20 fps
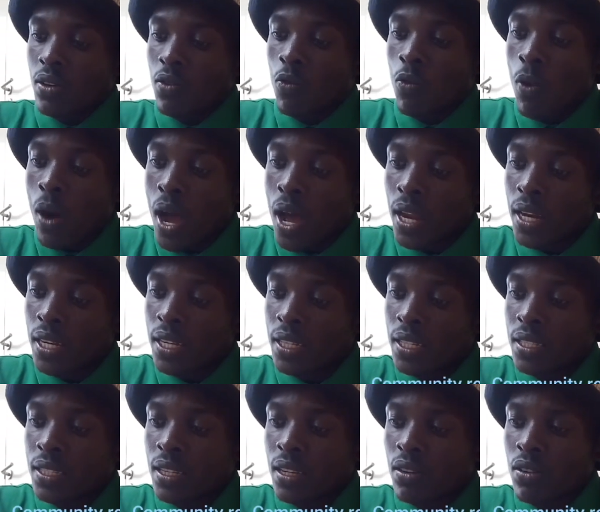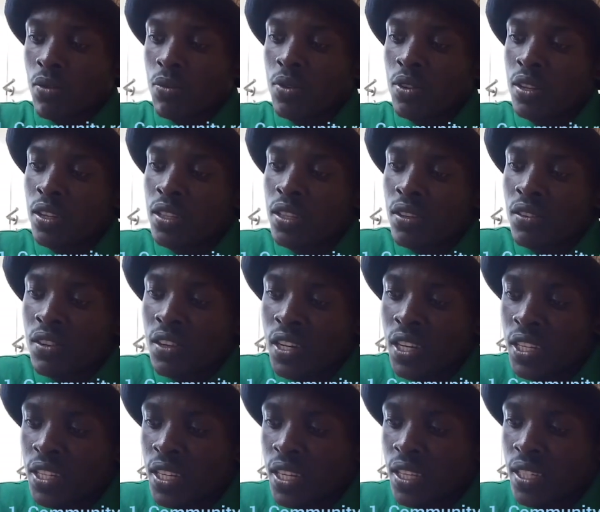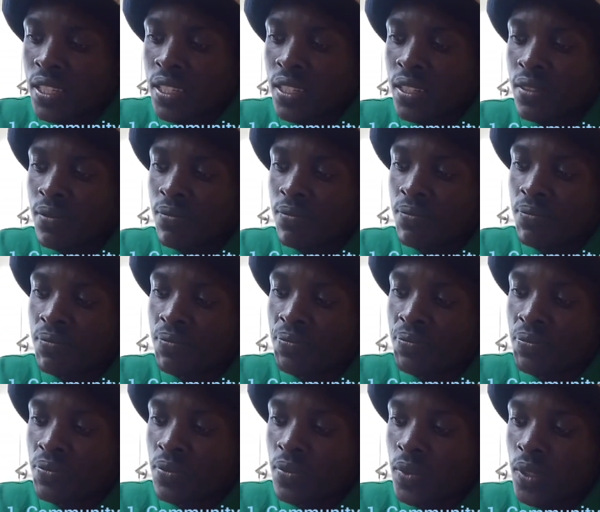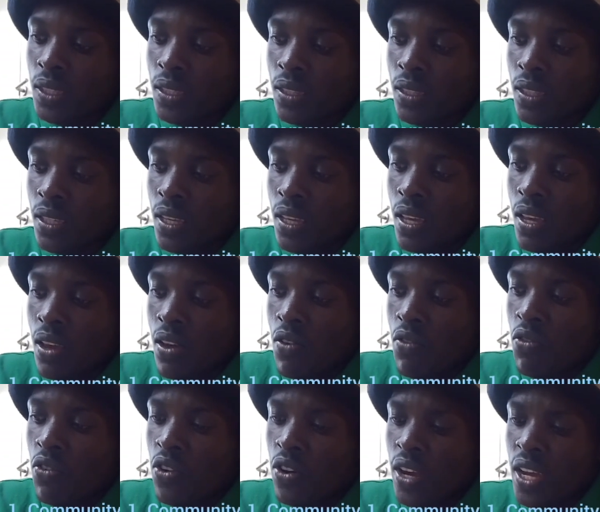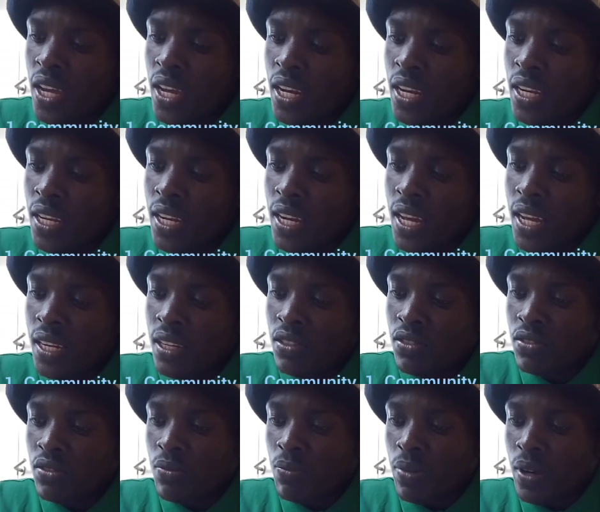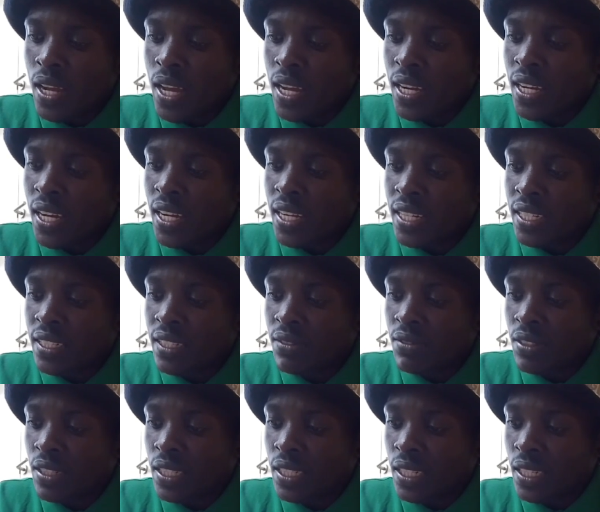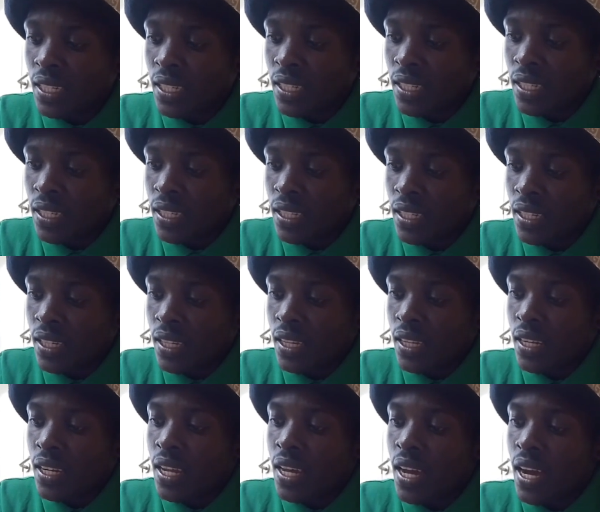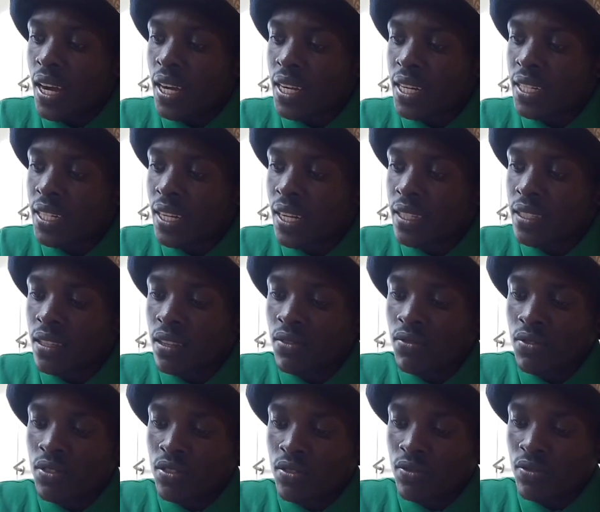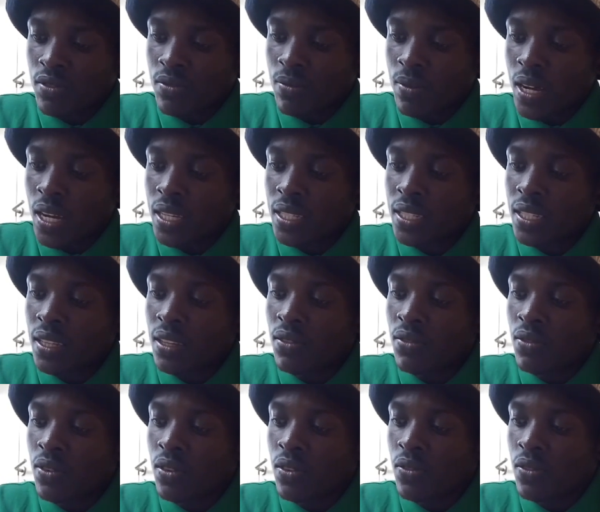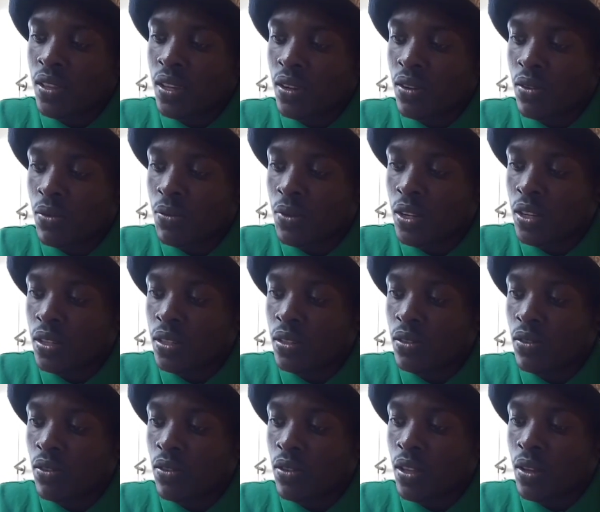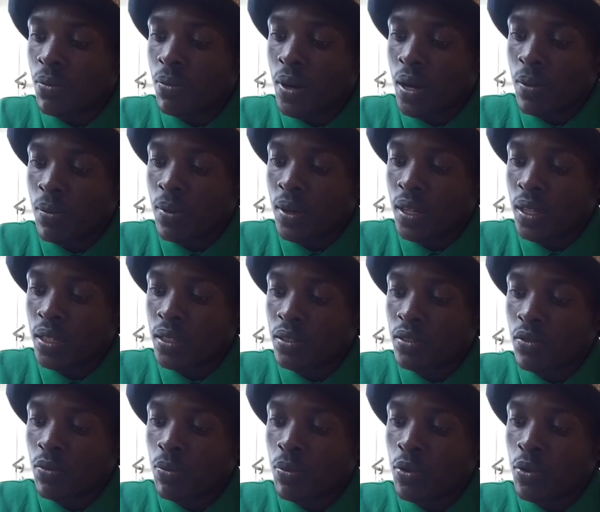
1 is the community relations. For any land use plan activity, the actors involved must involve the community or the public to